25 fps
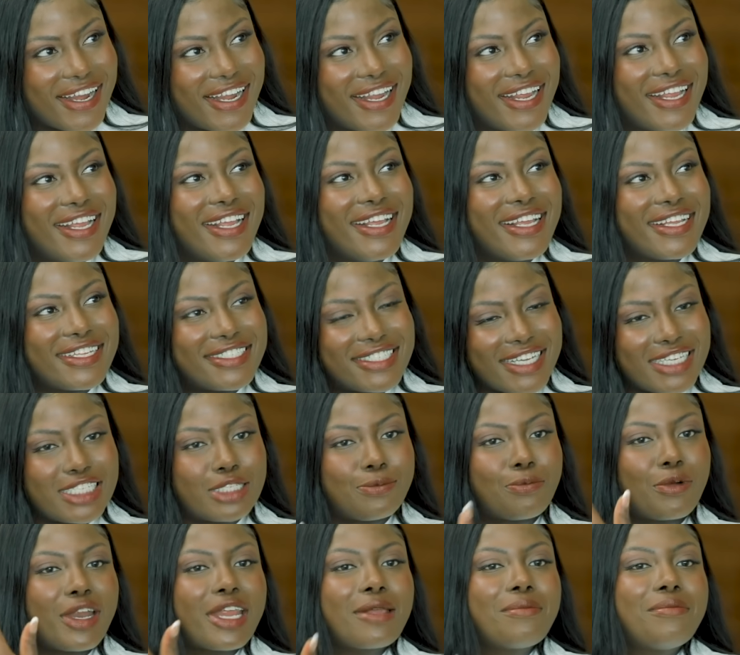Yeah. Just
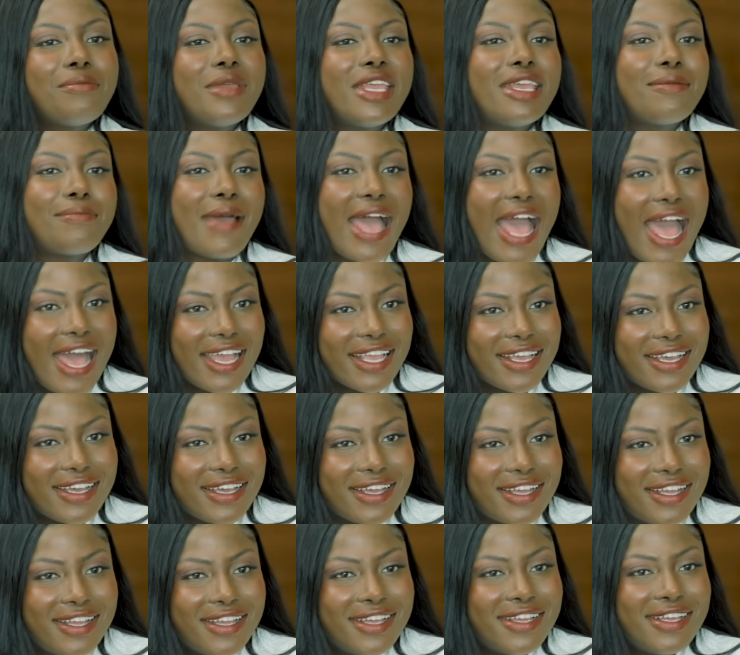bring me back.
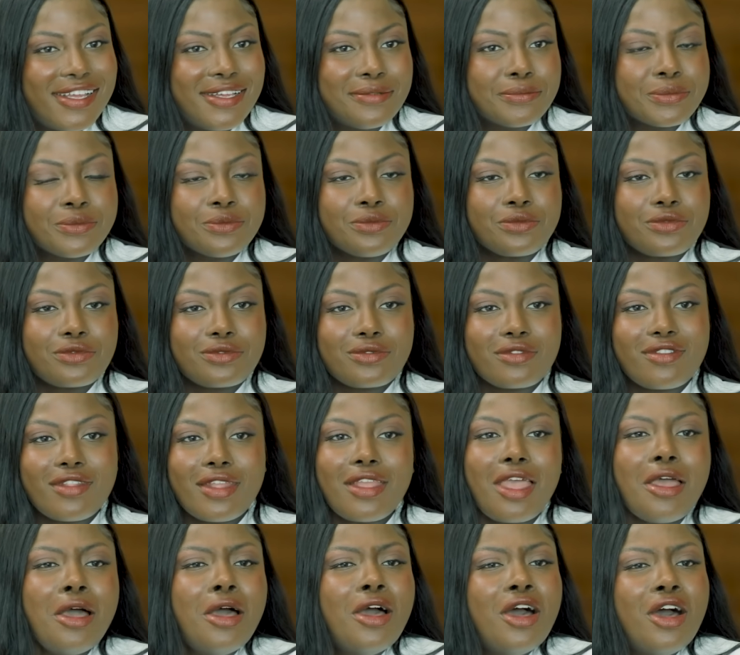Bring, yeah. me back. Bring
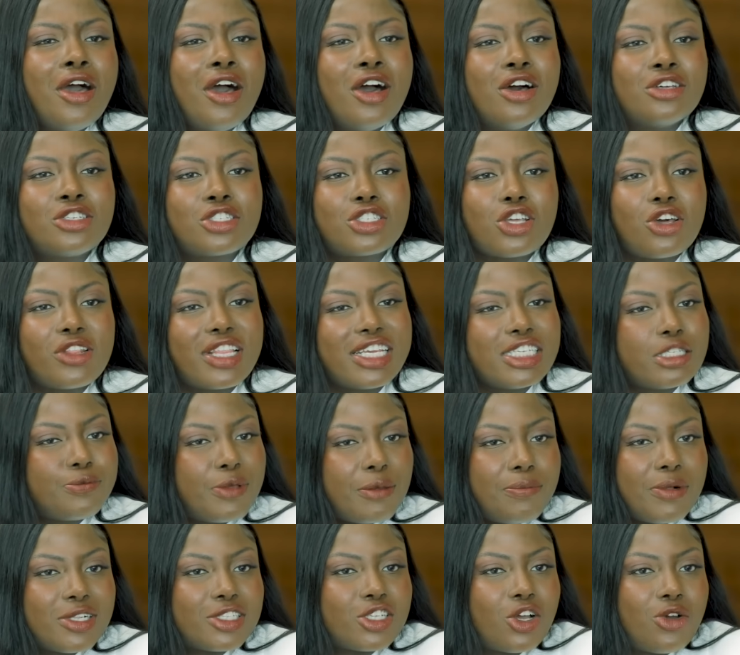me back. So these
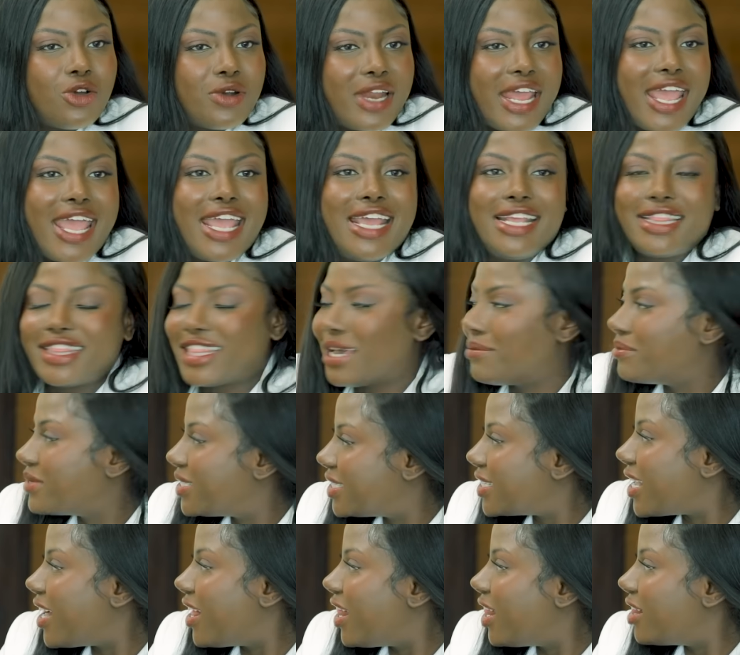people don't hate back.
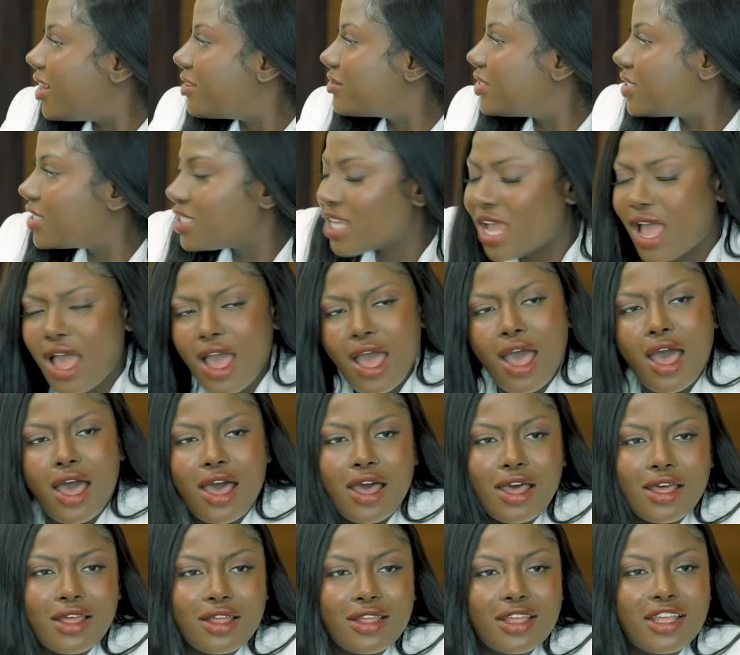themselves. Yeah.
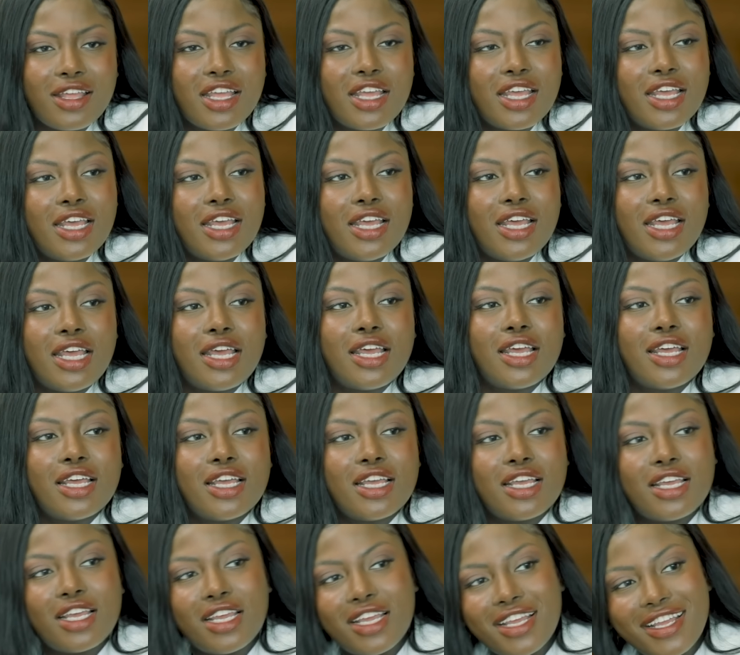yeah. I
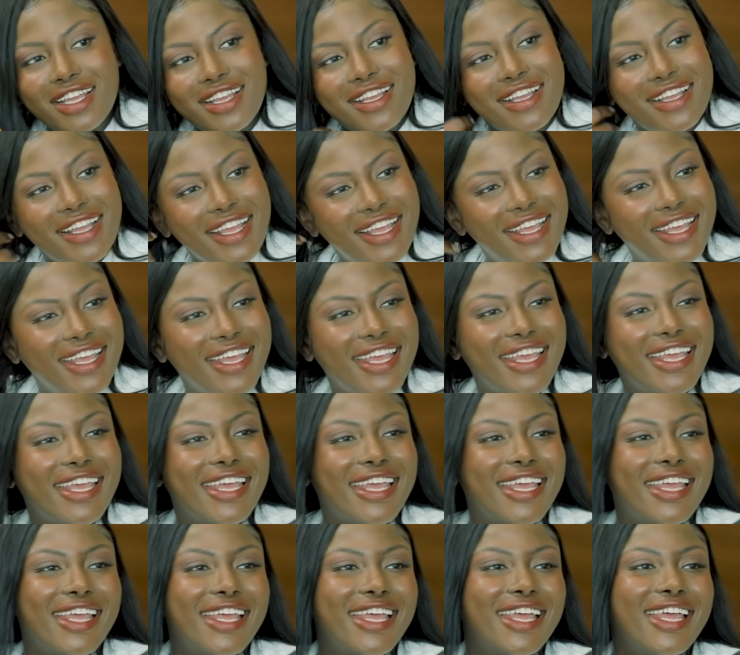miss the girl I
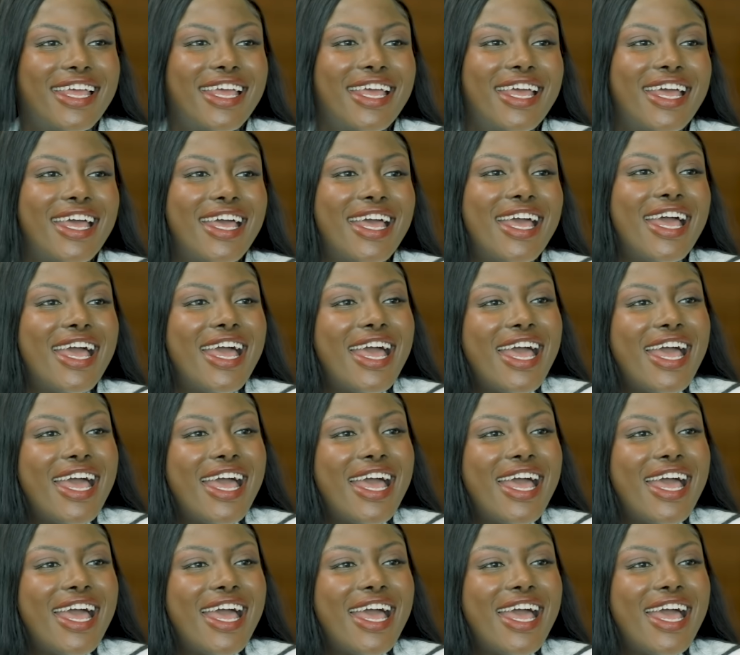was.